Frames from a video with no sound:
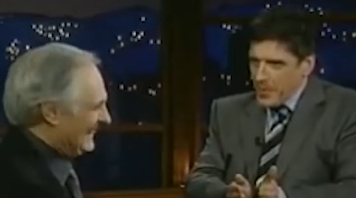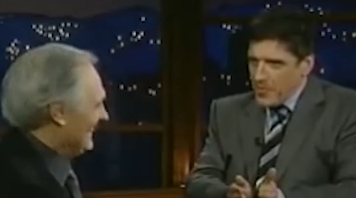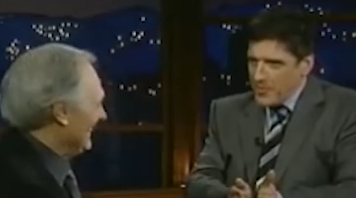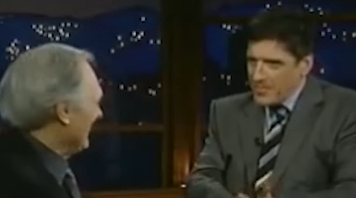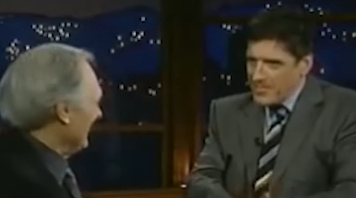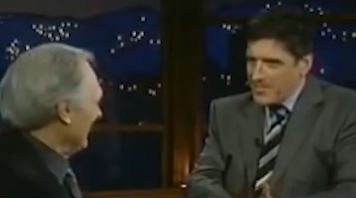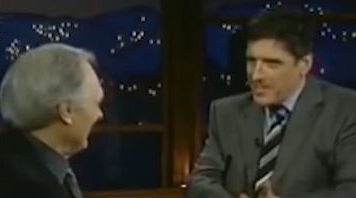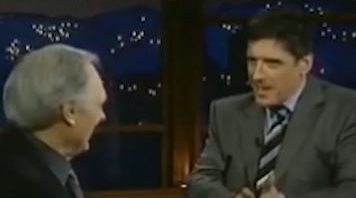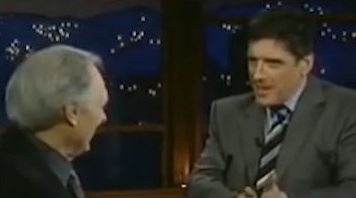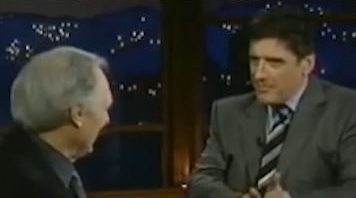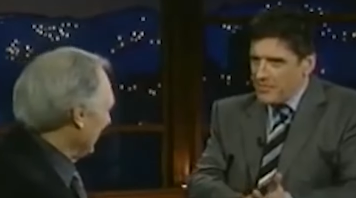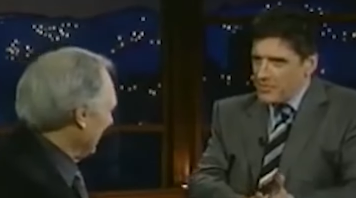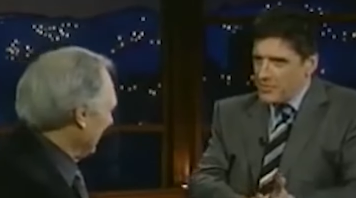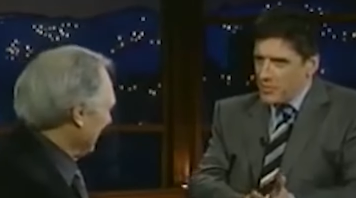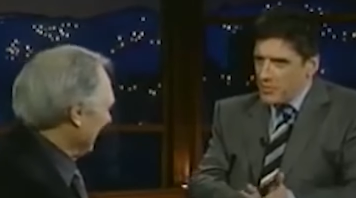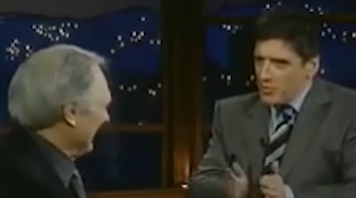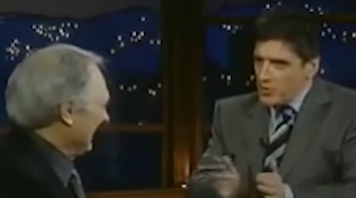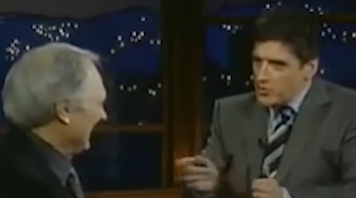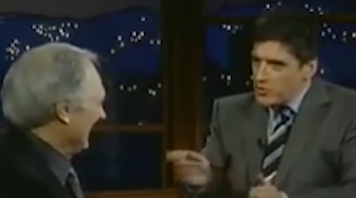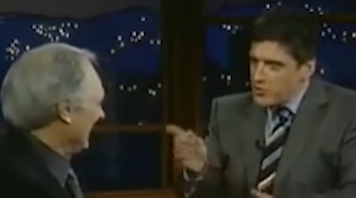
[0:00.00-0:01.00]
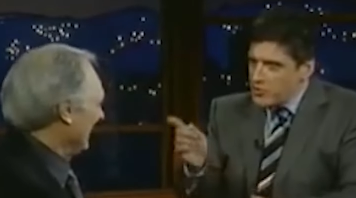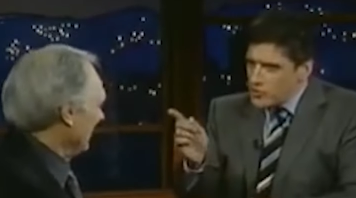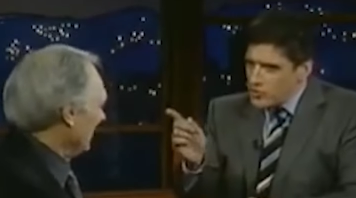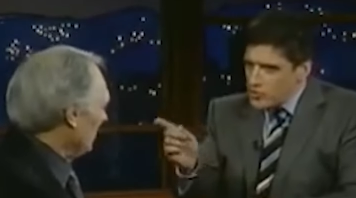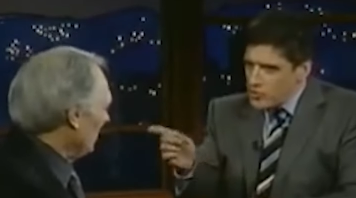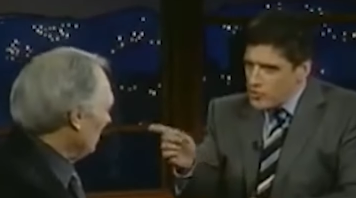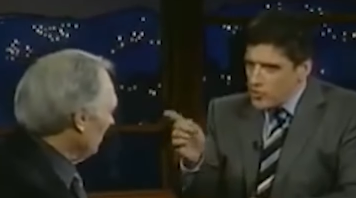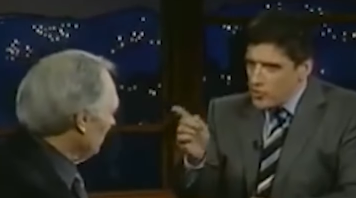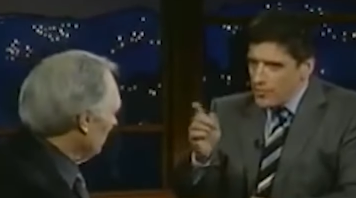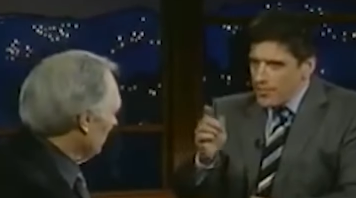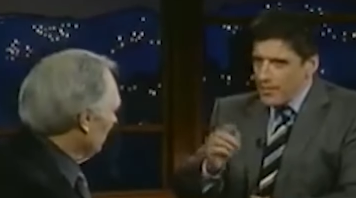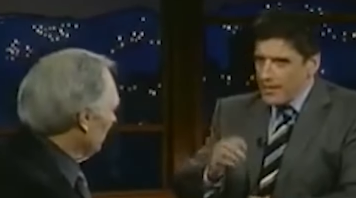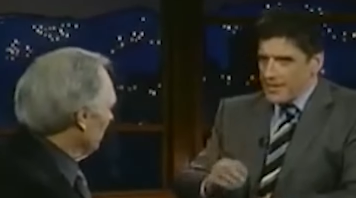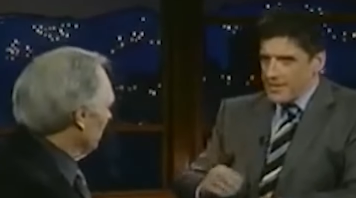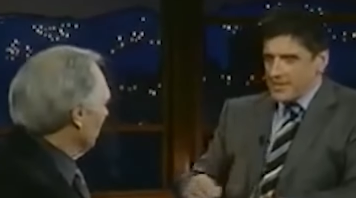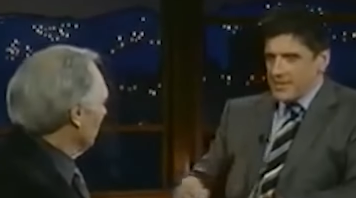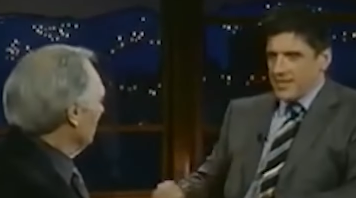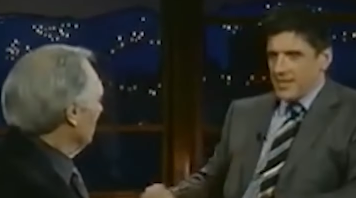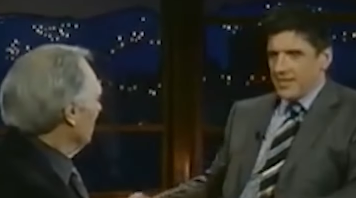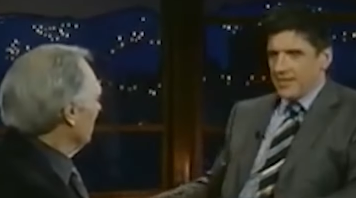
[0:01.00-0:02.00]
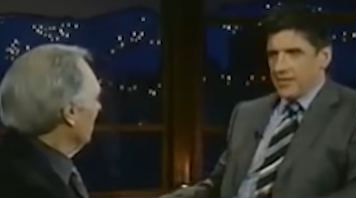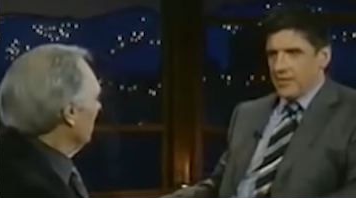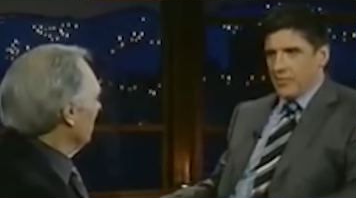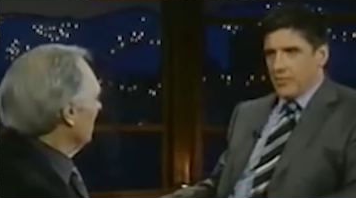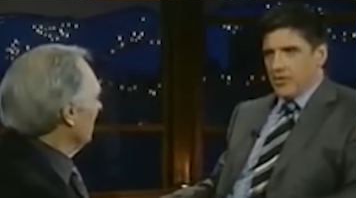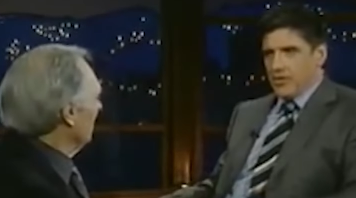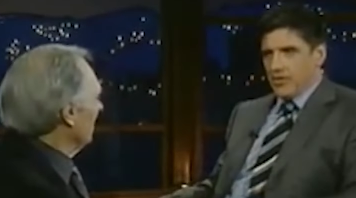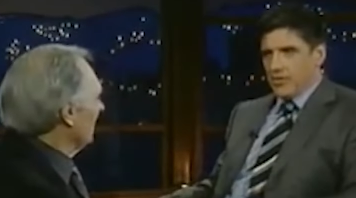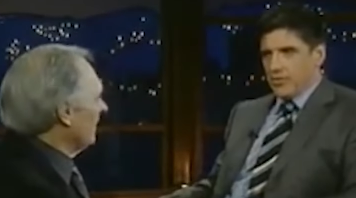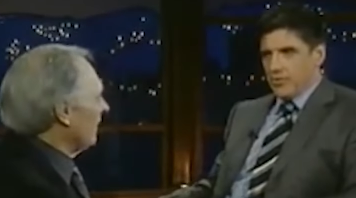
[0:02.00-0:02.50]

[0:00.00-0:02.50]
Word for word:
Speaker 1: Or establishment. What suits your personality? What are